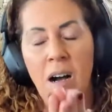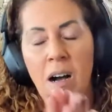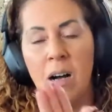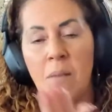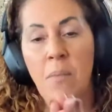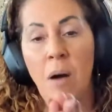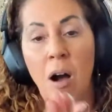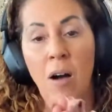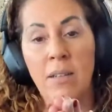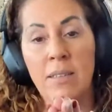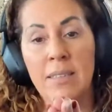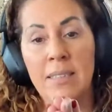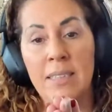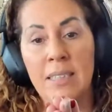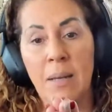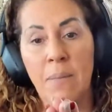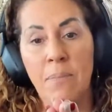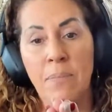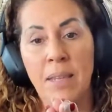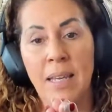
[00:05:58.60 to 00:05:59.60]
on
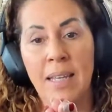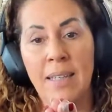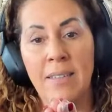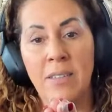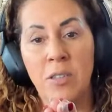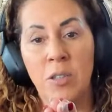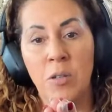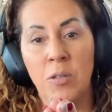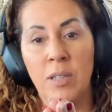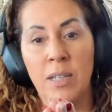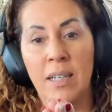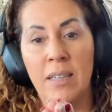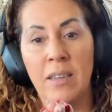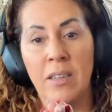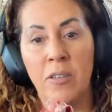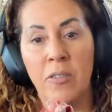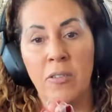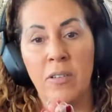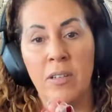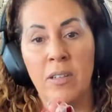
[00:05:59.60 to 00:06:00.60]
something so that
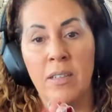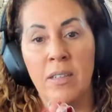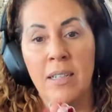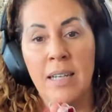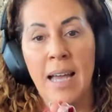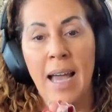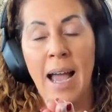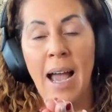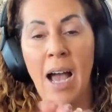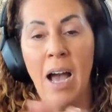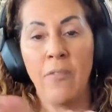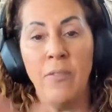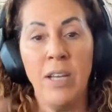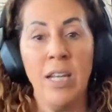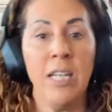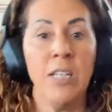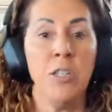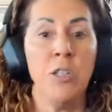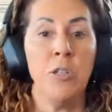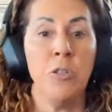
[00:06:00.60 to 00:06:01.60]
they're
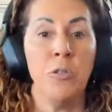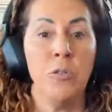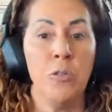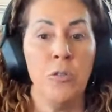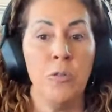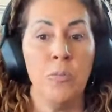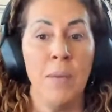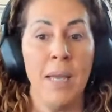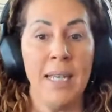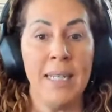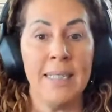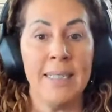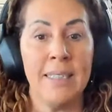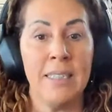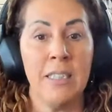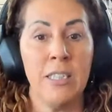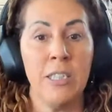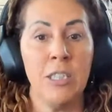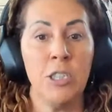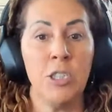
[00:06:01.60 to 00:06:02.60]
having to make a
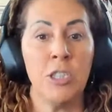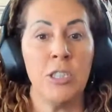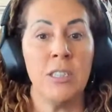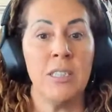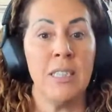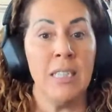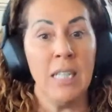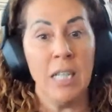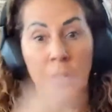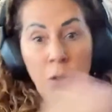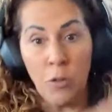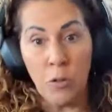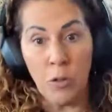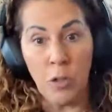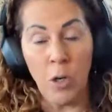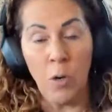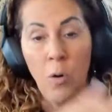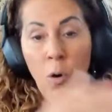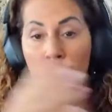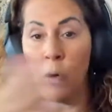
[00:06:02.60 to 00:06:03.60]
decision to either
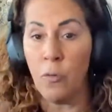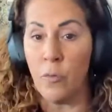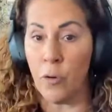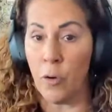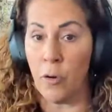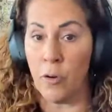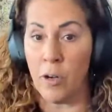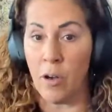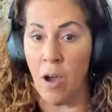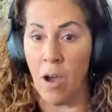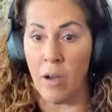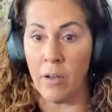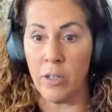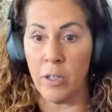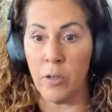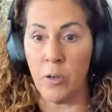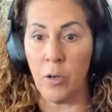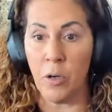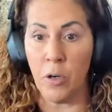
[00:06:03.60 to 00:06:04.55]
go over or not go